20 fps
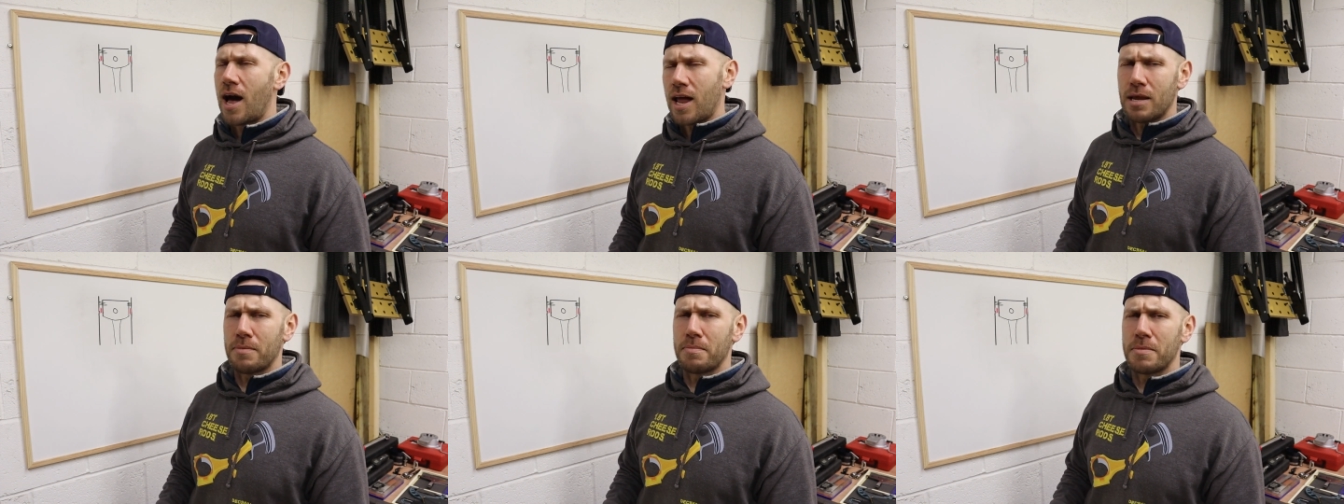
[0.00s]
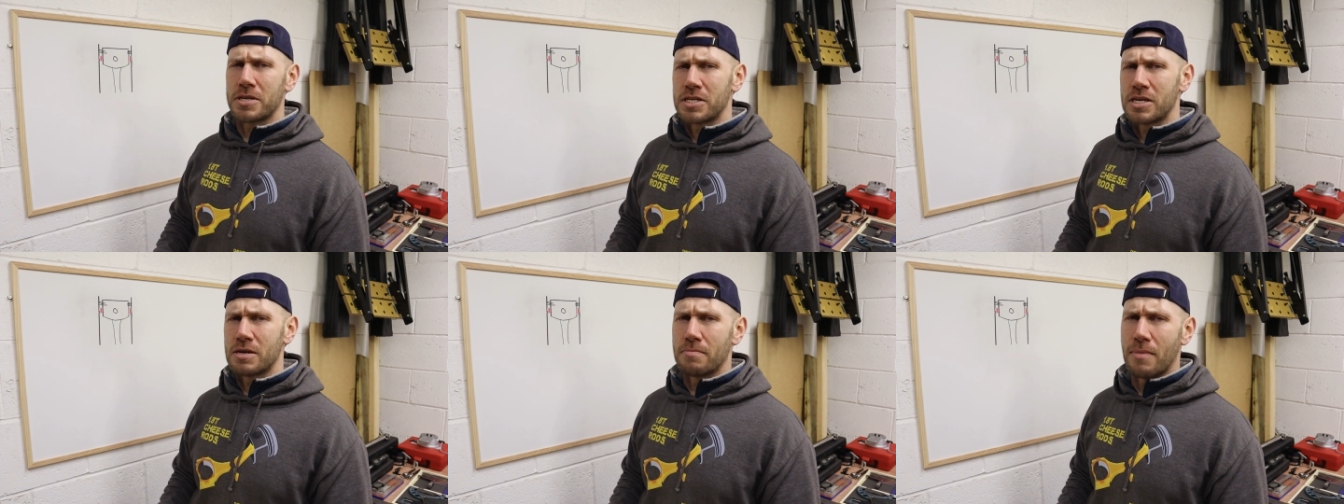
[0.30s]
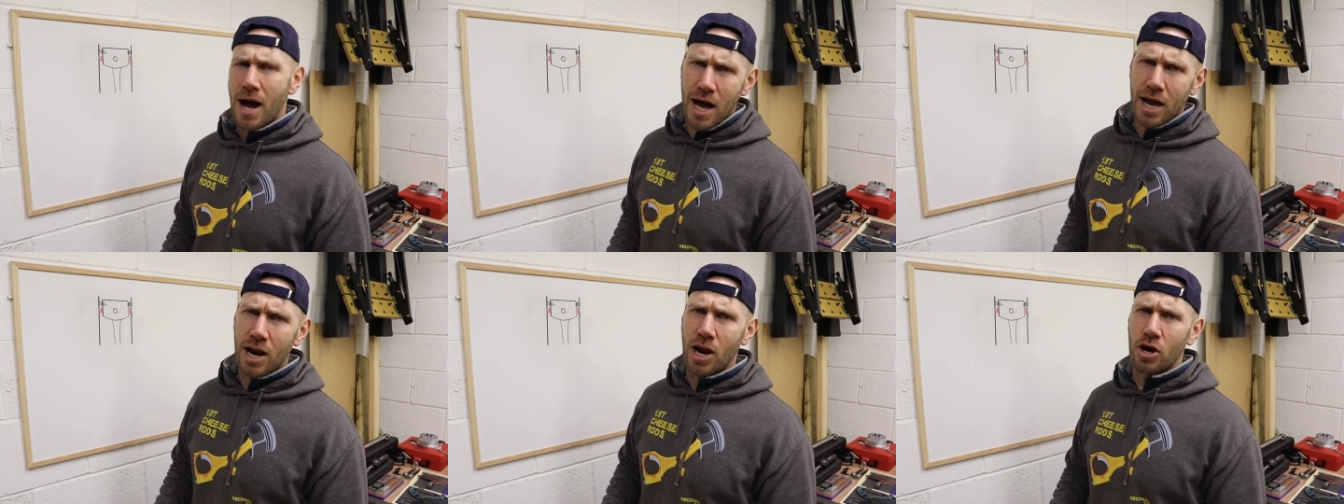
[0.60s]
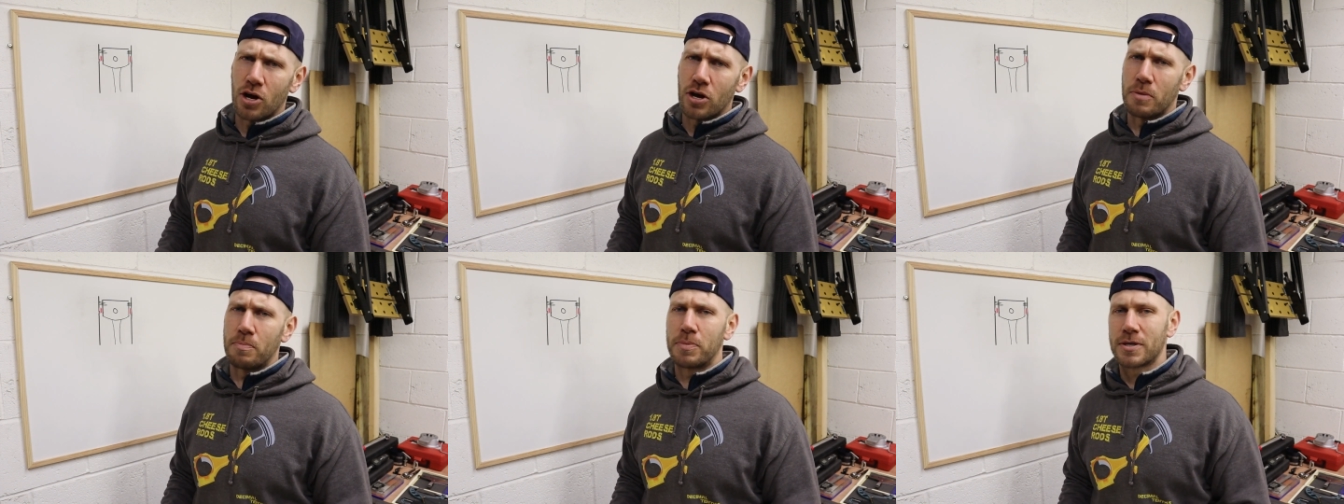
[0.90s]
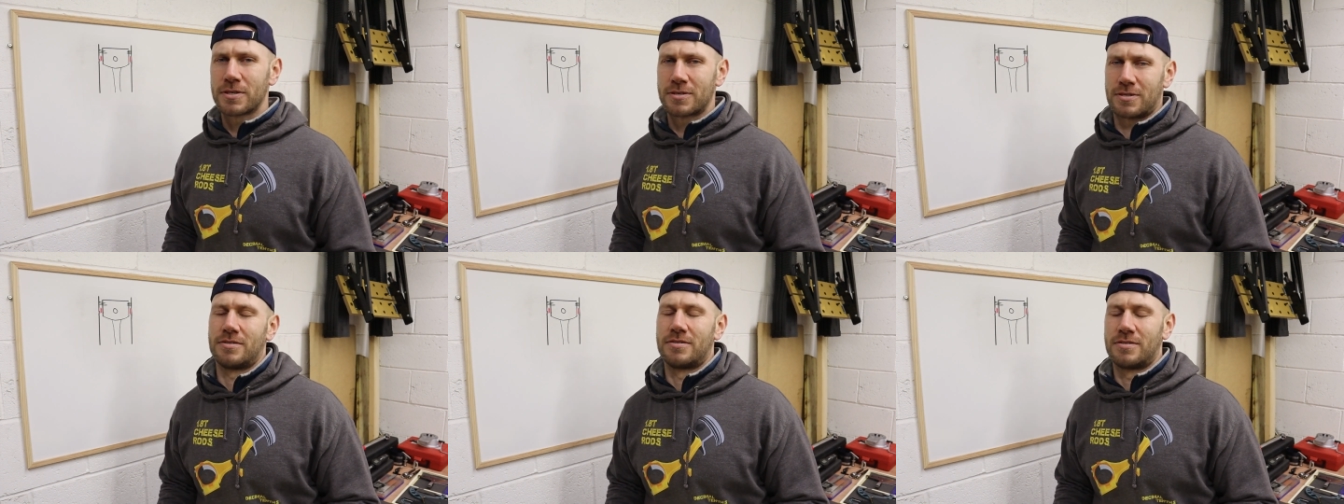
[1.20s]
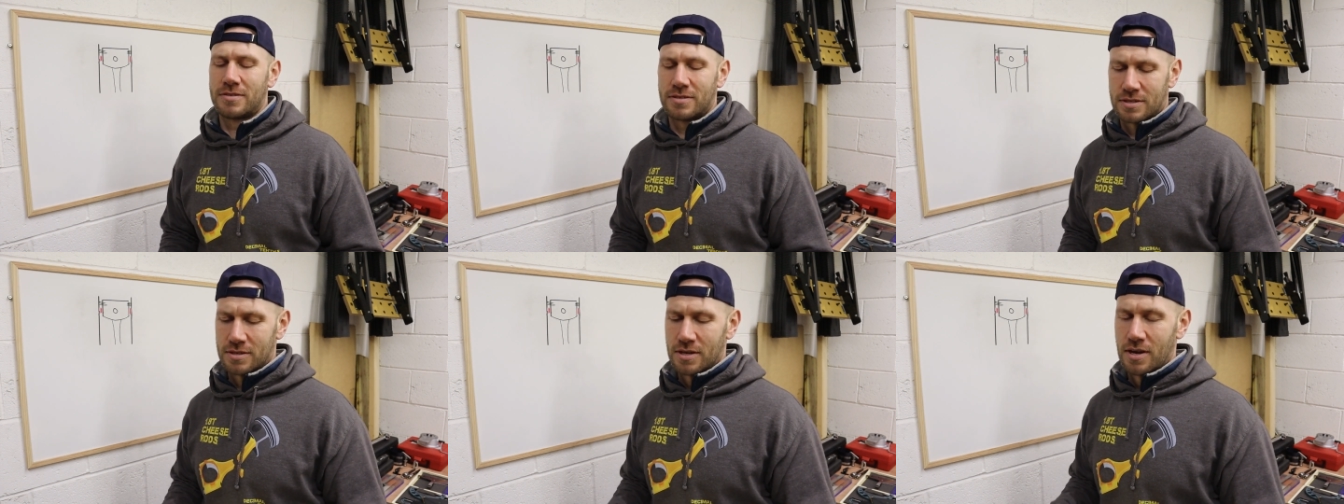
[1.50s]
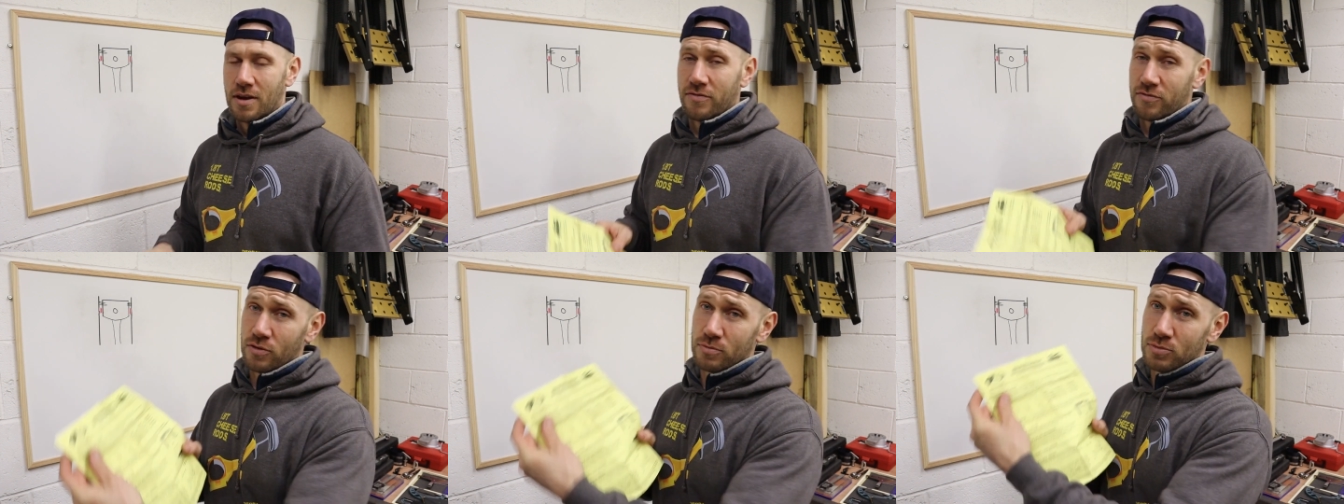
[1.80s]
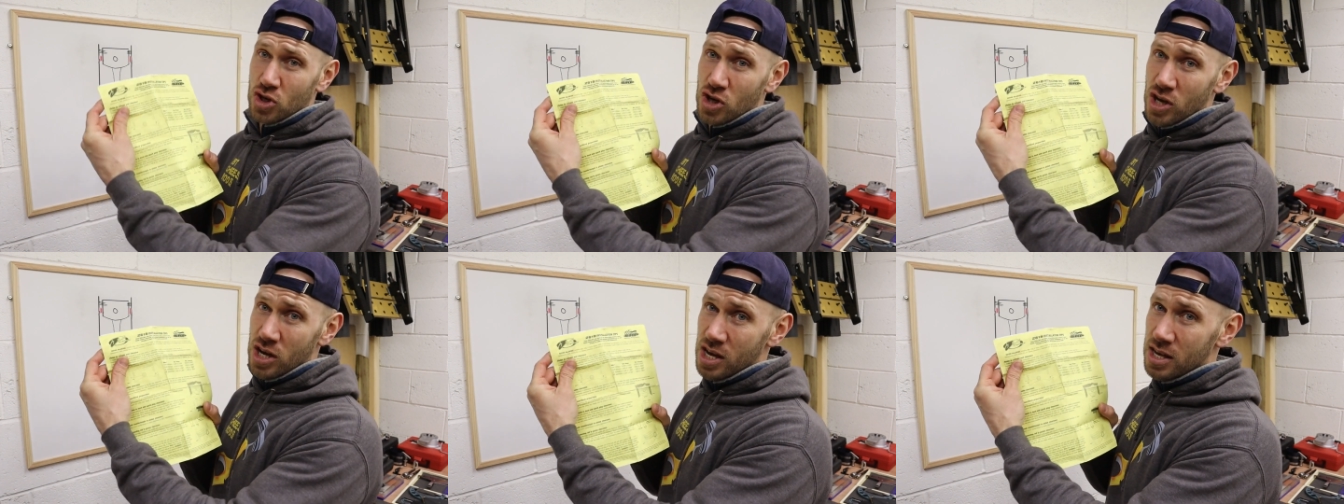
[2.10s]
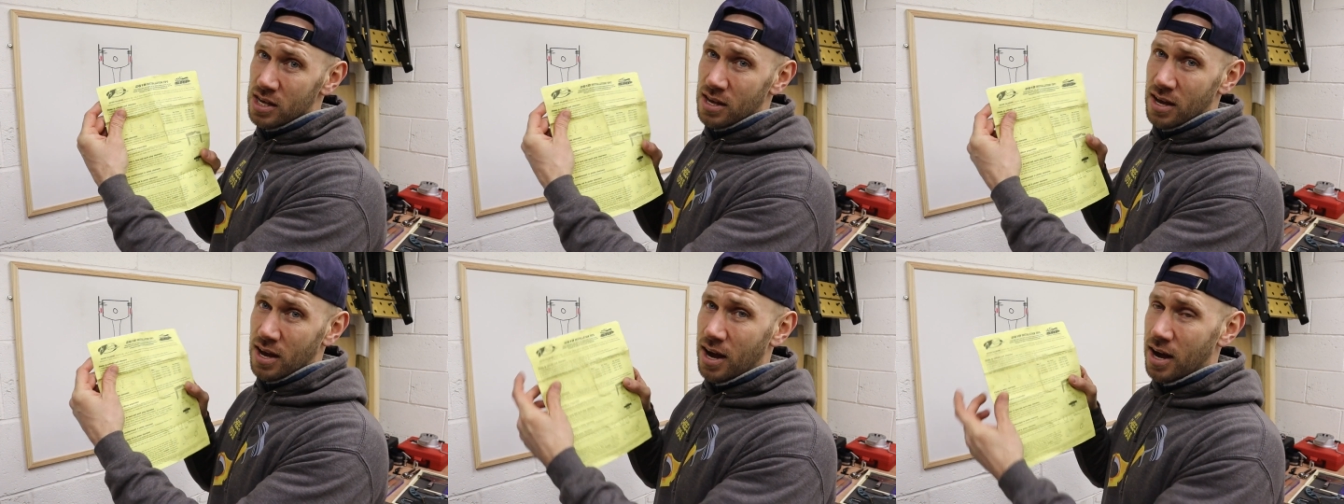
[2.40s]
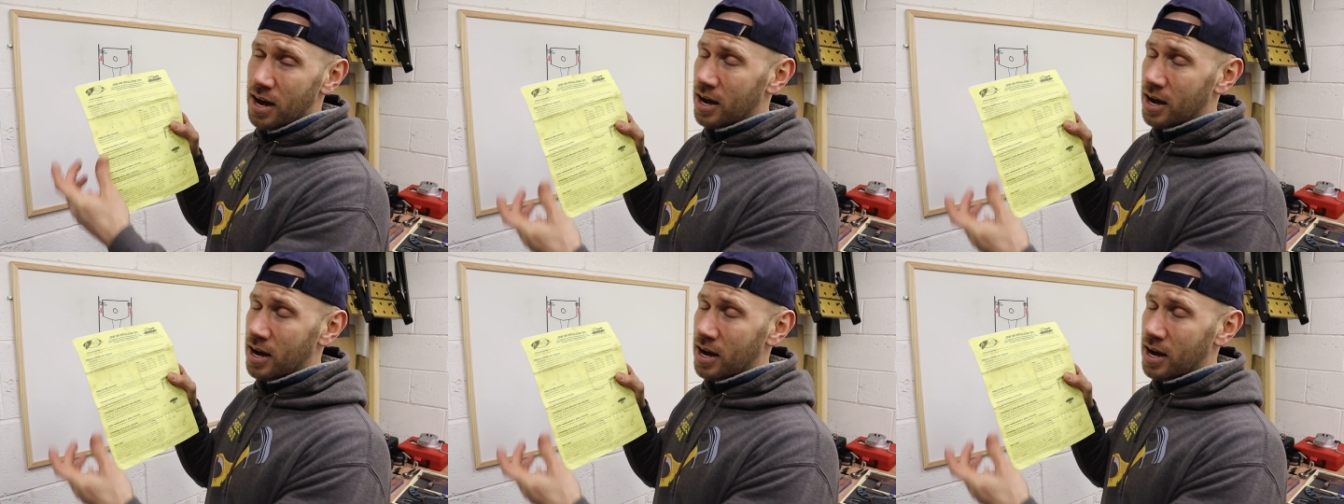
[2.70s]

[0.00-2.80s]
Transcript: aluminium alloy pistons from JE